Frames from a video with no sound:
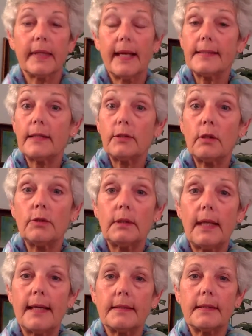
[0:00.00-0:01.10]
As I told you
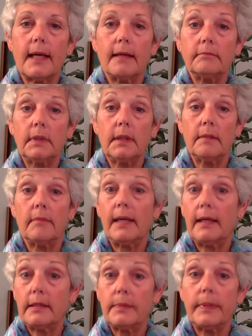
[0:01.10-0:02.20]
last time, my
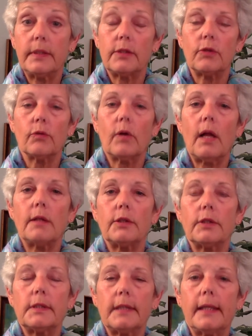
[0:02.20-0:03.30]
husband is a
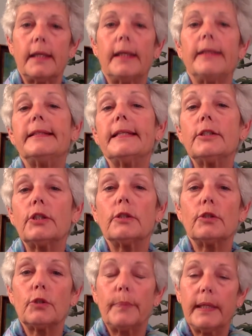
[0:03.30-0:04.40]
urologist, and in
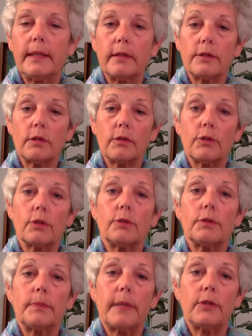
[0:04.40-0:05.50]
addition to being the surgical
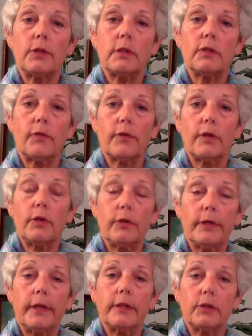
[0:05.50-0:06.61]
specialist for the
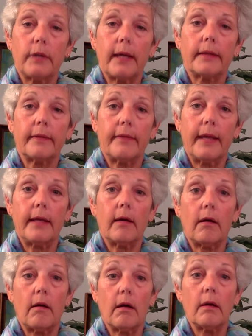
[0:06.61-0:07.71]
urinary tract, they
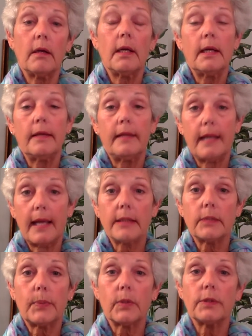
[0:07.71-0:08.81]
are the
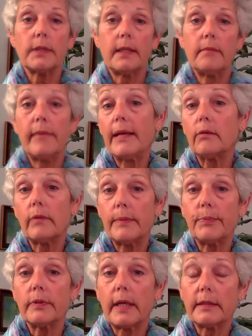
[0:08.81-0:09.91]
experts in male
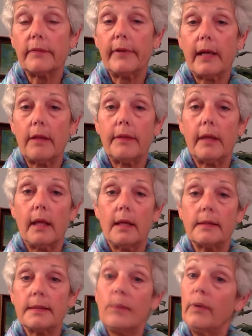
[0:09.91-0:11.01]
reproductive health,
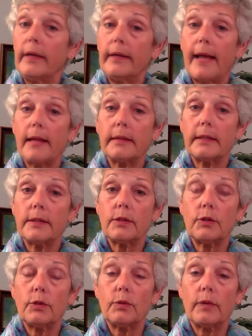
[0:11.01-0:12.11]
somewhat analogous
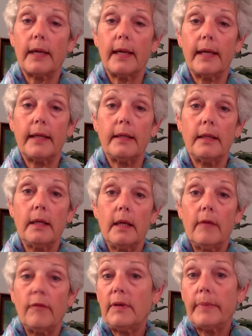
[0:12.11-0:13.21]
to a
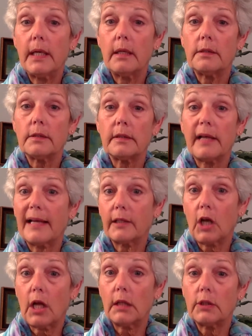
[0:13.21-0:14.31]
female's
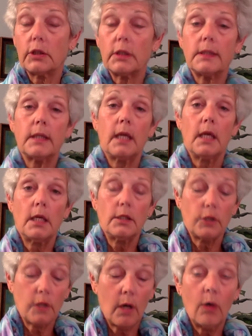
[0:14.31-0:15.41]
gynecologist.
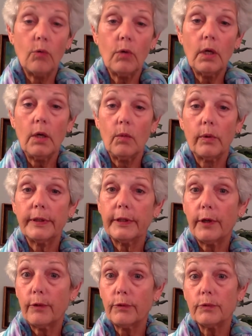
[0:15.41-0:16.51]
So, we're going to
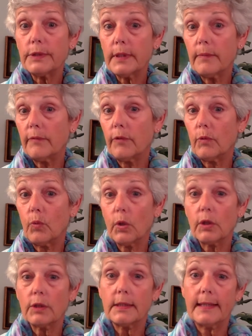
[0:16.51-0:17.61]
go through some of the
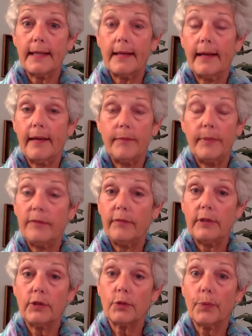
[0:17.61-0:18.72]
words that have been
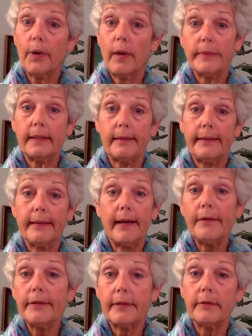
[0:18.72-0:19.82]
featured prominently at
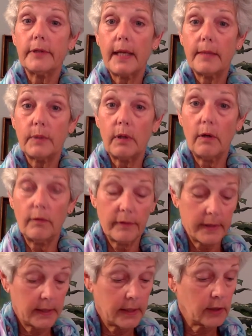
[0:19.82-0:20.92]
our dinner table over
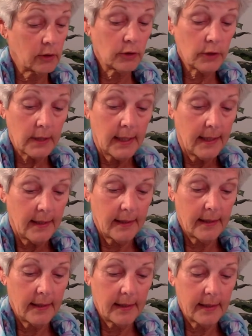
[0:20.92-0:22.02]
the years,
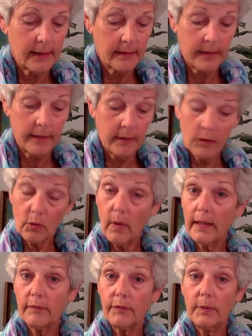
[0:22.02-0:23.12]
and there are
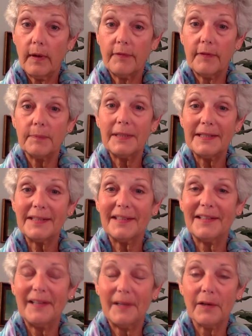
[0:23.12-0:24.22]
quite a few of them
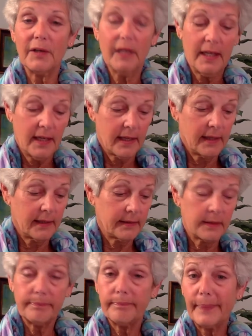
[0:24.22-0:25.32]
listed here.
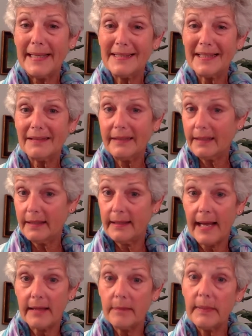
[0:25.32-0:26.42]
It's basically an
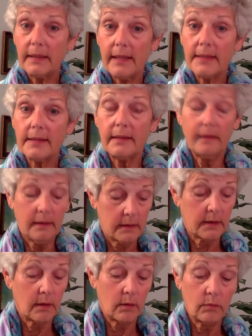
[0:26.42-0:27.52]
anatomy lesson,
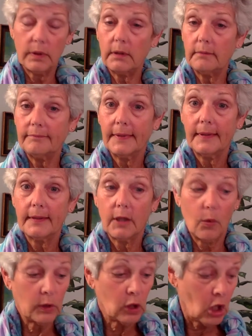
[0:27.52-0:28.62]
so we'll go
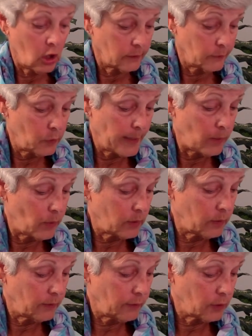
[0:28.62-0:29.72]
along. You may want to
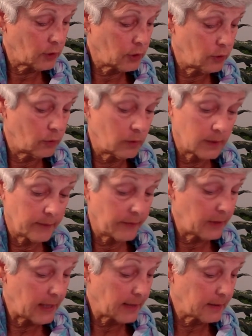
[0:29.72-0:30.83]
refer to some
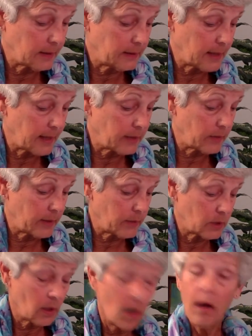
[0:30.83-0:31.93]
very excellent
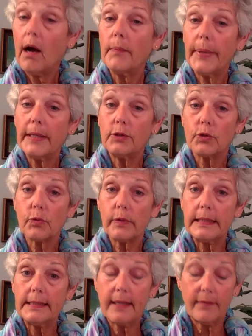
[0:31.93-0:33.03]
diagrams on page
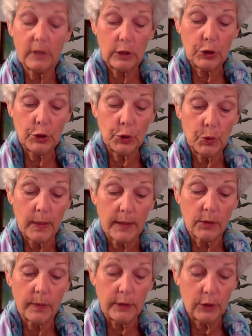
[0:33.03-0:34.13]
372
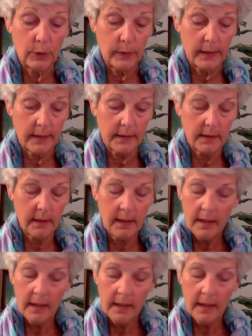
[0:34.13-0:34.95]
as we do this.